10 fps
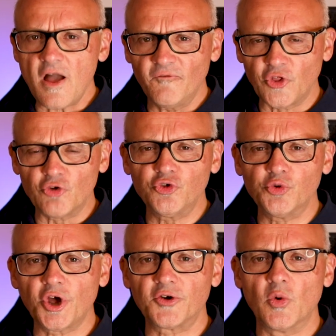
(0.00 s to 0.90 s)
For those who are
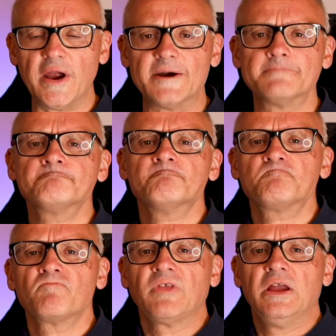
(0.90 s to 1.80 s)
not aware,
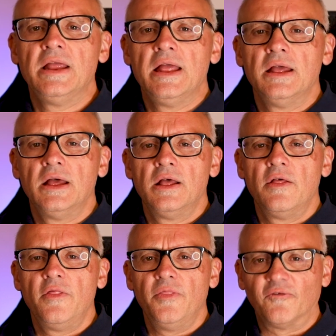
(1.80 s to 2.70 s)

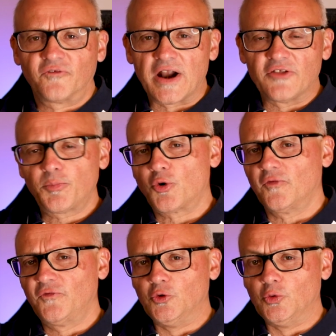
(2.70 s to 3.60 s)
the France
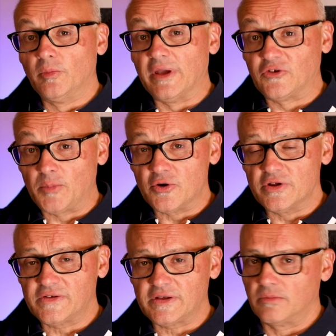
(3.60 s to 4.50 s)
perfume
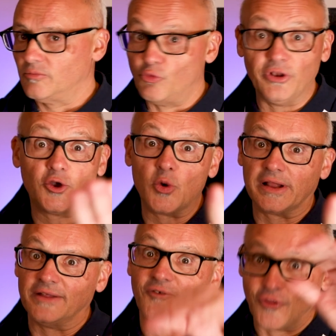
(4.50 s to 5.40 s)
experience, really
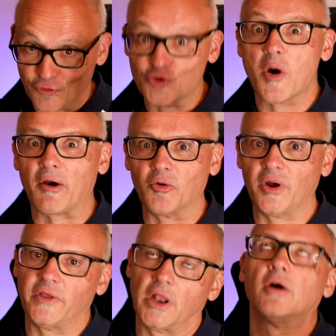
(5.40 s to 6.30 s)
quickly, for those who are
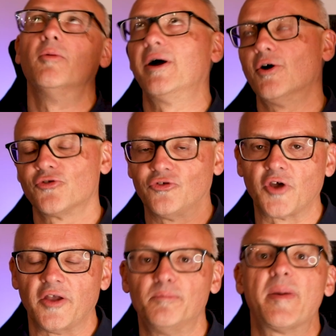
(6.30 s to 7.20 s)
aware, they're like, oh my gosh, this
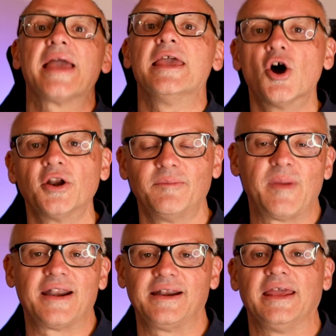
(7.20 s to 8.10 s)
guy's banging on
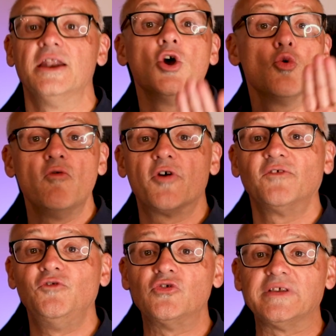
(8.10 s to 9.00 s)
about it again. We've got a
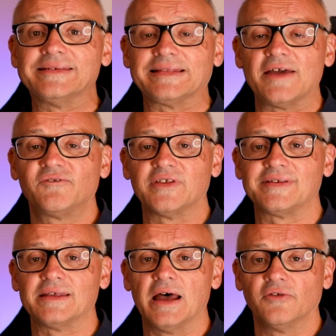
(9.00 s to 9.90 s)
few seats left to
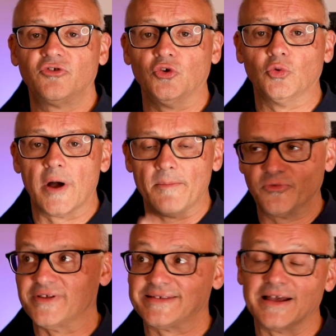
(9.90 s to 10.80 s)

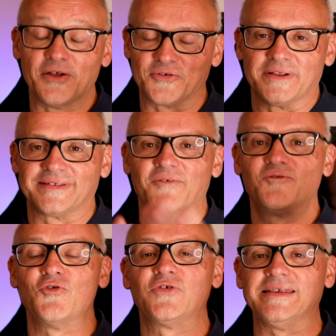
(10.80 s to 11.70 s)
sell. I was gonna say a
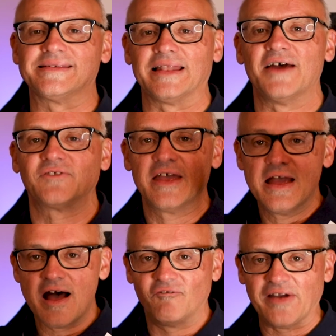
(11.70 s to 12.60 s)
few seats left
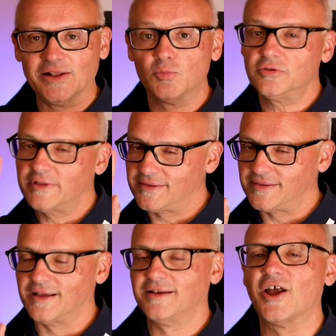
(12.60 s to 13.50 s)
available. That's
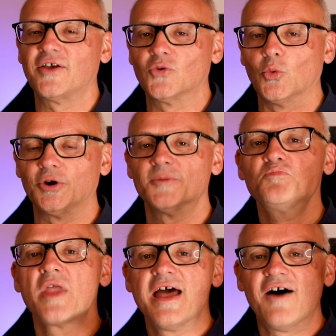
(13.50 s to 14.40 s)
a nicer word.
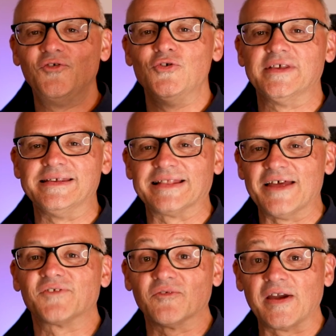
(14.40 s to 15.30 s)
A few seats
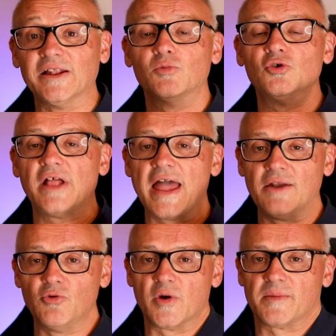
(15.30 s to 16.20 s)
left available,
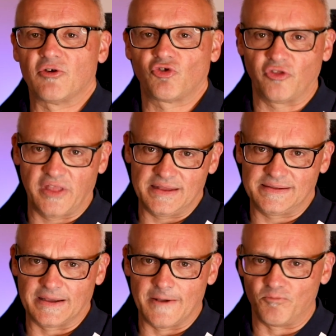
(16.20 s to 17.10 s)
and we wanna make sure that
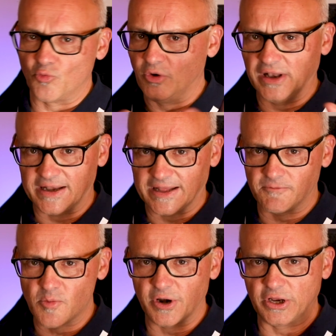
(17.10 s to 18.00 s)
we're letting
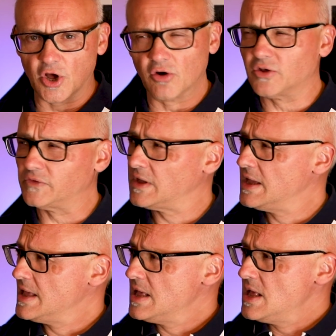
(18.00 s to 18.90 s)
everybody know, because
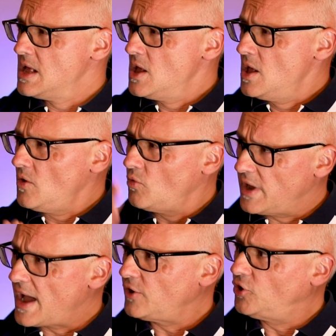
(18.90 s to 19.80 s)
we
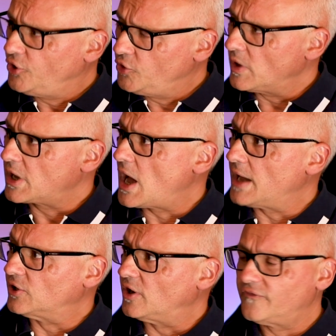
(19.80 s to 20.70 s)
are gonna do a
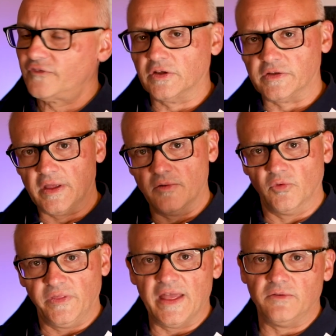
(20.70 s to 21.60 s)
cutoff, because
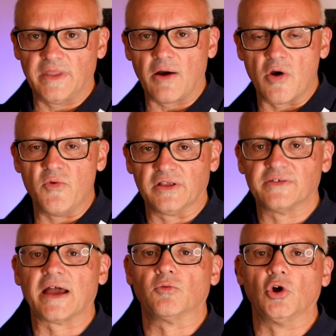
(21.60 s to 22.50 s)
then that way we can
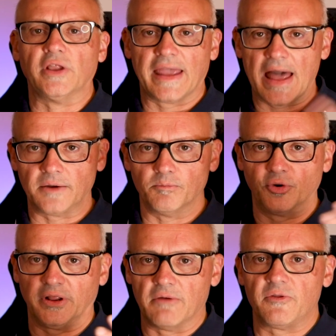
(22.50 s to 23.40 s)
start rolling out and
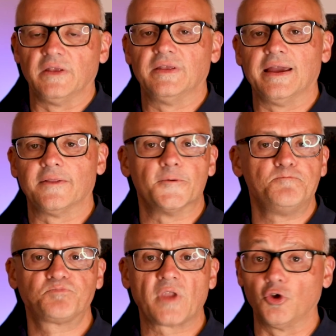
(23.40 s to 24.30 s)
putting everything together.
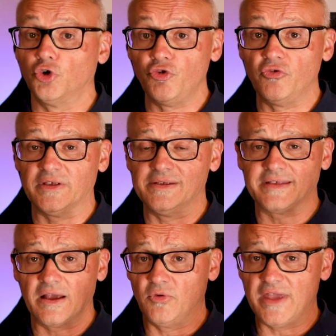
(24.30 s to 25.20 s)
The good news is
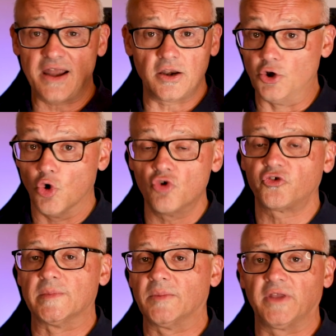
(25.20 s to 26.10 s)
we had an
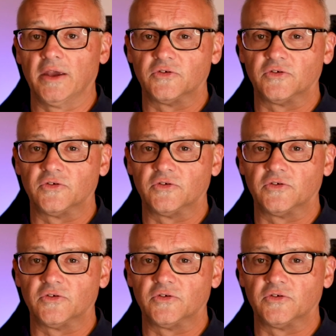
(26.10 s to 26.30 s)
awesome uptake.